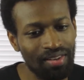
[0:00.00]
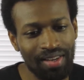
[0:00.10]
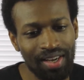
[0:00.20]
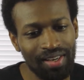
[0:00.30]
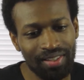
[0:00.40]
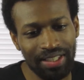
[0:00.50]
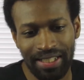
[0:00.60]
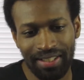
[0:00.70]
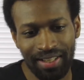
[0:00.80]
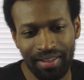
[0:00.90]
I mean, you
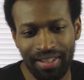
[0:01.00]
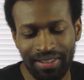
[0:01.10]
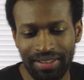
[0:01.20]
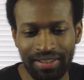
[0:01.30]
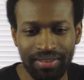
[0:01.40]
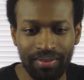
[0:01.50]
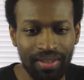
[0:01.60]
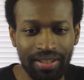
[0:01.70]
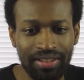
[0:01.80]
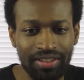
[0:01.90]
gotta, uh, this is
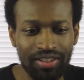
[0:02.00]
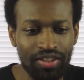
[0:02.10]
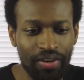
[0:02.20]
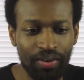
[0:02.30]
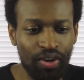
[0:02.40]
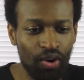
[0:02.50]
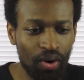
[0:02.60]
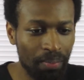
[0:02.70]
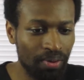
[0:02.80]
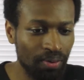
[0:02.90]
this is you know
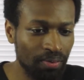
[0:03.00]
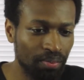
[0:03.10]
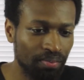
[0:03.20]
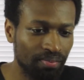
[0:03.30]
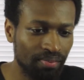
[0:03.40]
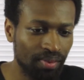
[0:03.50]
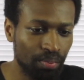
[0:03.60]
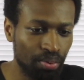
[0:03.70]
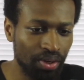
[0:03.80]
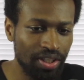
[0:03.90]
normal
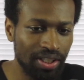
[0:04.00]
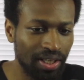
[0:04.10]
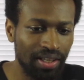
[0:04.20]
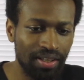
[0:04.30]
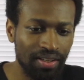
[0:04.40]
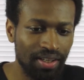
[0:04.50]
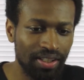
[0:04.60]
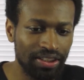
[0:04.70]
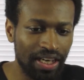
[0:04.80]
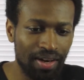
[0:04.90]

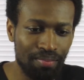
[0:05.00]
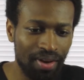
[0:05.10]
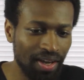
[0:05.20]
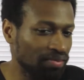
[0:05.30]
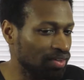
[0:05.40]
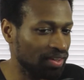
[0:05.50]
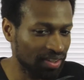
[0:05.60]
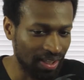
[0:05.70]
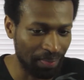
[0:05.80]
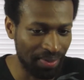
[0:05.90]
preteen and child
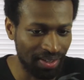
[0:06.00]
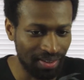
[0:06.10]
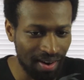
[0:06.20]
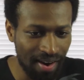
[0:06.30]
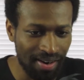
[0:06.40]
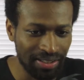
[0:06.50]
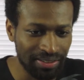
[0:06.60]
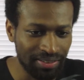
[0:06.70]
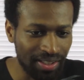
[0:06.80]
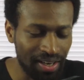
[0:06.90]
behavior. I mean,
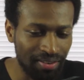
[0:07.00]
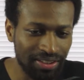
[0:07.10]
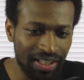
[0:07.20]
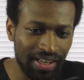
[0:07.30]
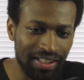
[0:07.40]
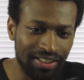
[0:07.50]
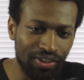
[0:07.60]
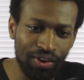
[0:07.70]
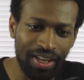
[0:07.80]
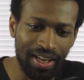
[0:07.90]
I don't see how
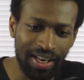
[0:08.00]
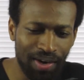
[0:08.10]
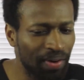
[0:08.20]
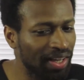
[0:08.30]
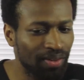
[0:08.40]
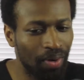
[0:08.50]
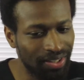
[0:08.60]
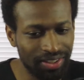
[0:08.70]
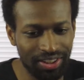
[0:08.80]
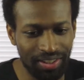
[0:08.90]
that's annoying yet. I would have
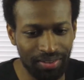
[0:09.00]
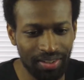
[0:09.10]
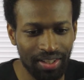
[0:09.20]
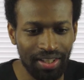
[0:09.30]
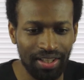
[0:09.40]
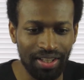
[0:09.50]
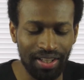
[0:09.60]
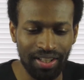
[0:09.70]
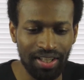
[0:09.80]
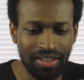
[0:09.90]
to watch the show.
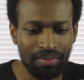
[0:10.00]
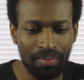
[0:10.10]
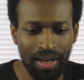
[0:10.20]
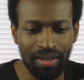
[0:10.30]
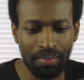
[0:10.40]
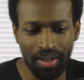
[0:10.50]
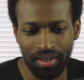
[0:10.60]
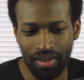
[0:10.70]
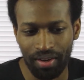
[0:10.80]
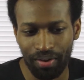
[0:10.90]
This made
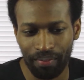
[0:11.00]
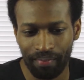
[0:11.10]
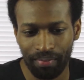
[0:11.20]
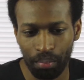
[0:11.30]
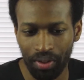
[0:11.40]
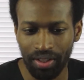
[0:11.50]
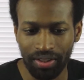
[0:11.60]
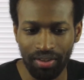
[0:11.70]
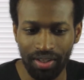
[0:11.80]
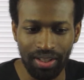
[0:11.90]
me, you know,
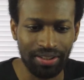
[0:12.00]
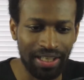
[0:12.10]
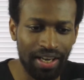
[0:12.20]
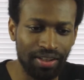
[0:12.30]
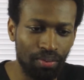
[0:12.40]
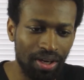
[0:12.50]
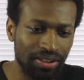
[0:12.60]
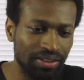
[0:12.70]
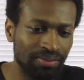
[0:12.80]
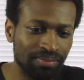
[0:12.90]
put this on the list. I have to
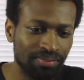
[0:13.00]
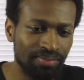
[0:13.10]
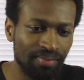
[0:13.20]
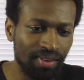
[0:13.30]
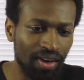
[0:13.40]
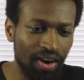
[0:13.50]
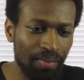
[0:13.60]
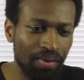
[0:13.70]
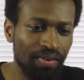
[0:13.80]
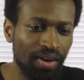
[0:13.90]
watch it.
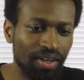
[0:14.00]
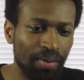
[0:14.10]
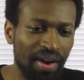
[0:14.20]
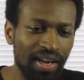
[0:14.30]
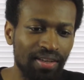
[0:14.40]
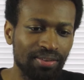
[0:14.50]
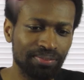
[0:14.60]
All right, moving on to number